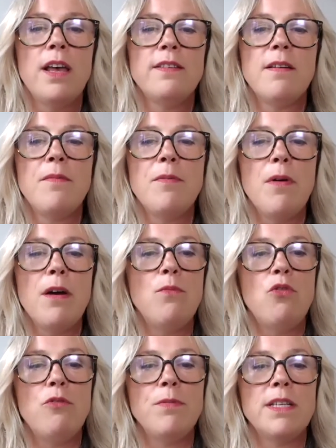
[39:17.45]
Some of my
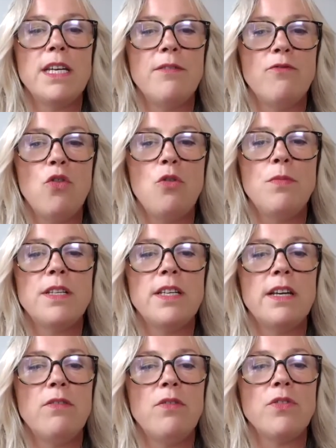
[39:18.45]
raw
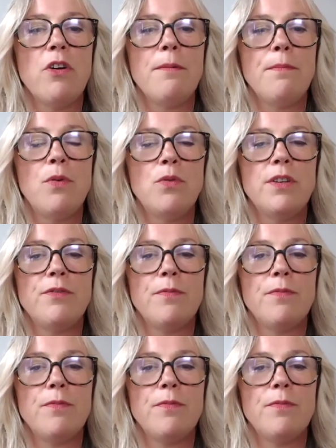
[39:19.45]
materials are imported